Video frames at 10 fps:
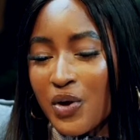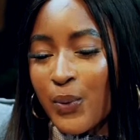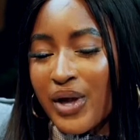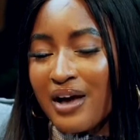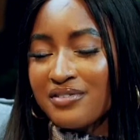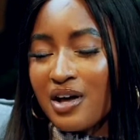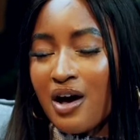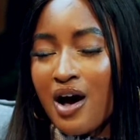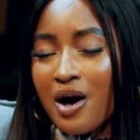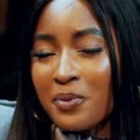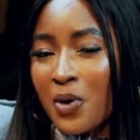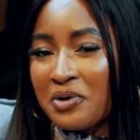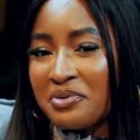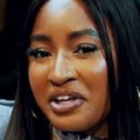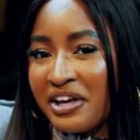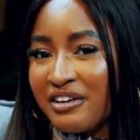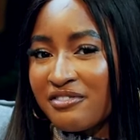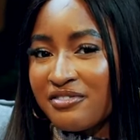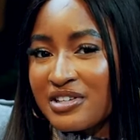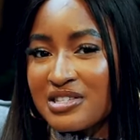uh, we have the upcoming
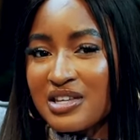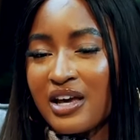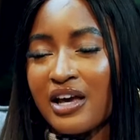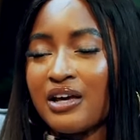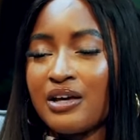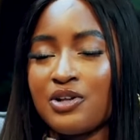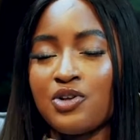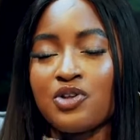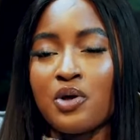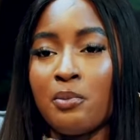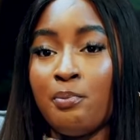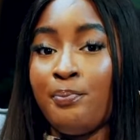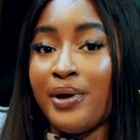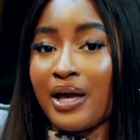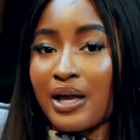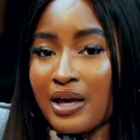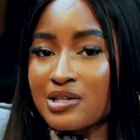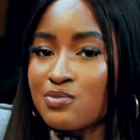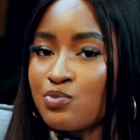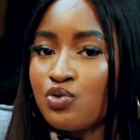AMVCA, mm you mm-hmm. know, the
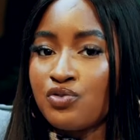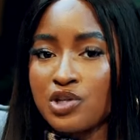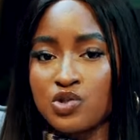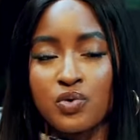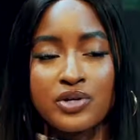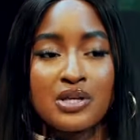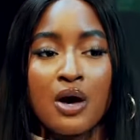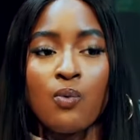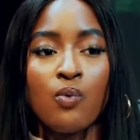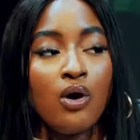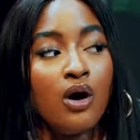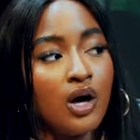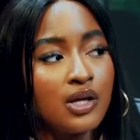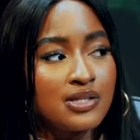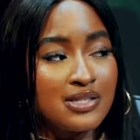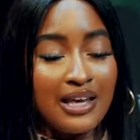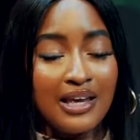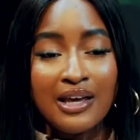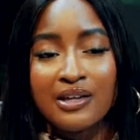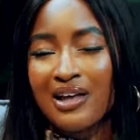biggest movie choice awards mm
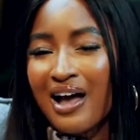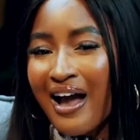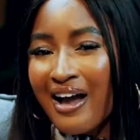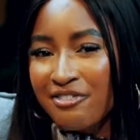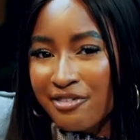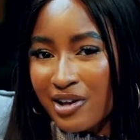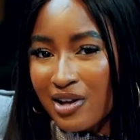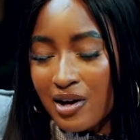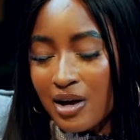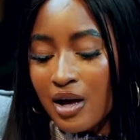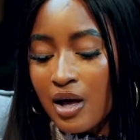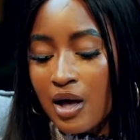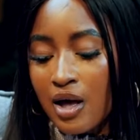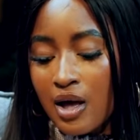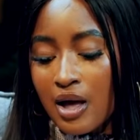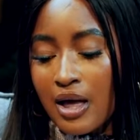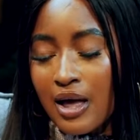in Africa. Absolutely.